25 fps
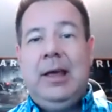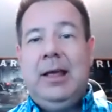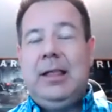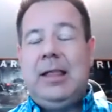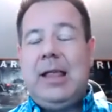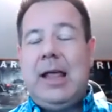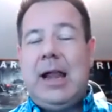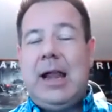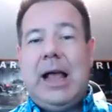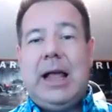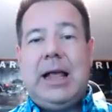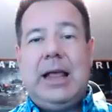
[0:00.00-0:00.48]

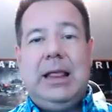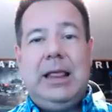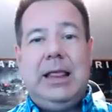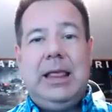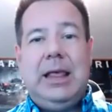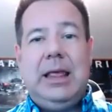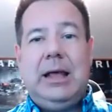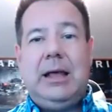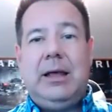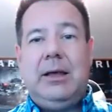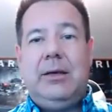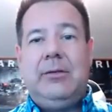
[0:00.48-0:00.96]
that I can
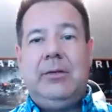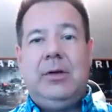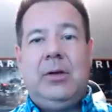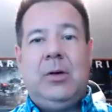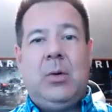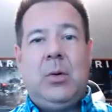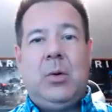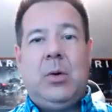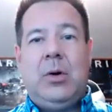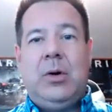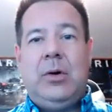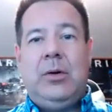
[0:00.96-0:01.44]
think of in
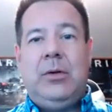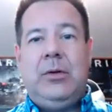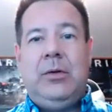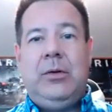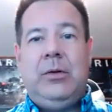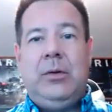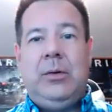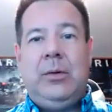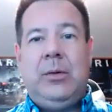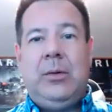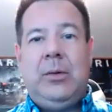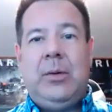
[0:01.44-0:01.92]
order
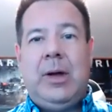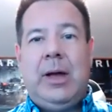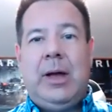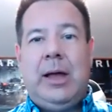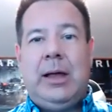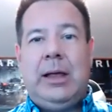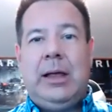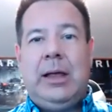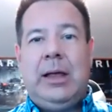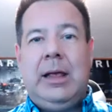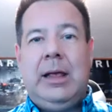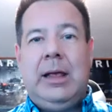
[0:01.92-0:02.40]

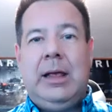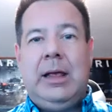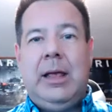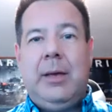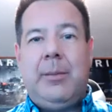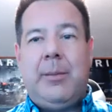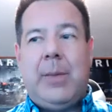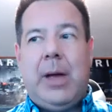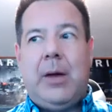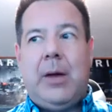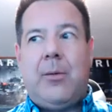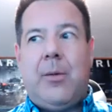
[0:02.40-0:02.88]
to
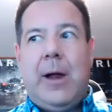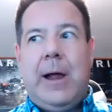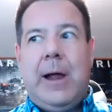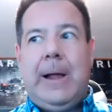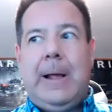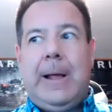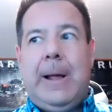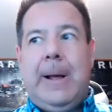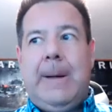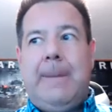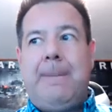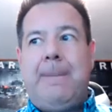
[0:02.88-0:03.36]
get my
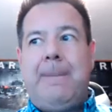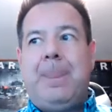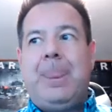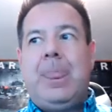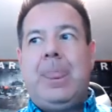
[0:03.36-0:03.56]
rank up.